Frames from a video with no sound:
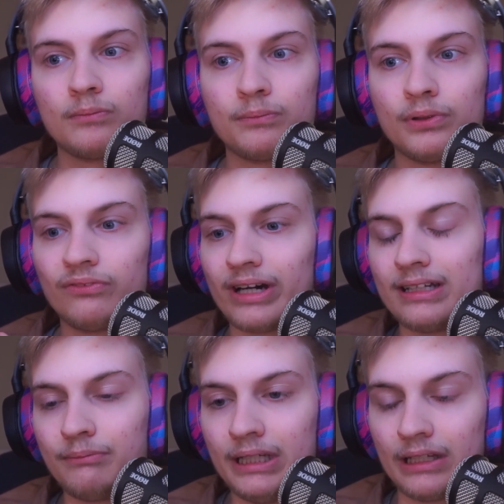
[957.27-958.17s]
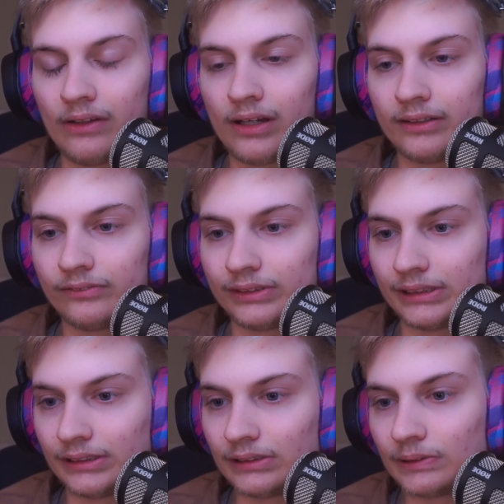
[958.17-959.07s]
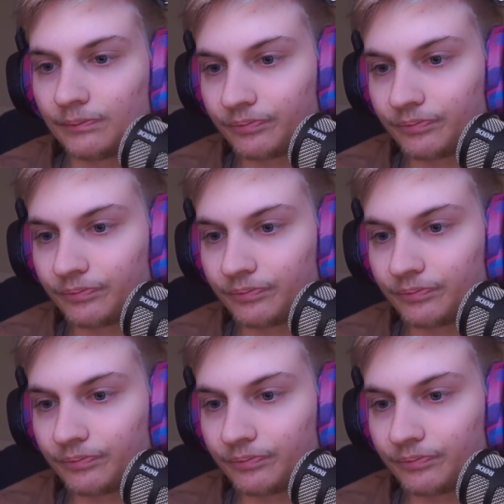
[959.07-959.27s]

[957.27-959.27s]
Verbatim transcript: provided me a lot of uh,